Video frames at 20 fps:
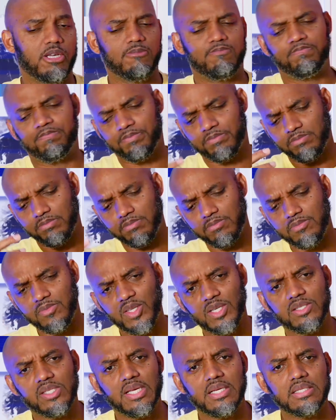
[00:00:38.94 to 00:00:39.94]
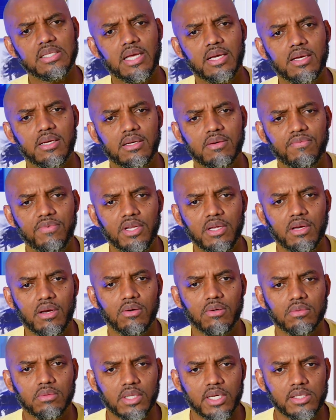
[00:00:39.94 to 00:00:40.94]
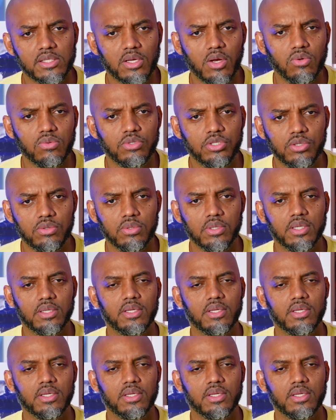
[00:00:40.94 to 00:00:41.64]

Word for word: like, sounds like a good video. Let's go do